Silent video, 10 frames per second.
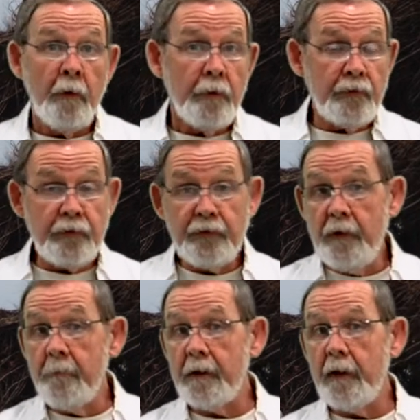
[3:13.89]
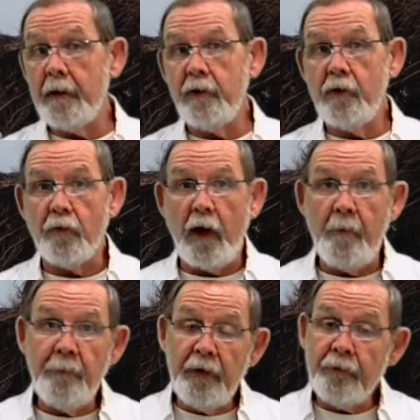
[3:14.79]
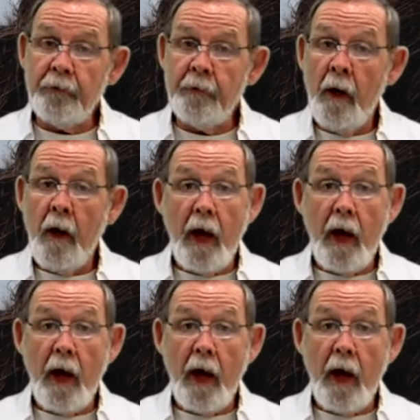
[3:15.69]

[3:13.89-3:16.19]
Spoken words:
stimulating your ambition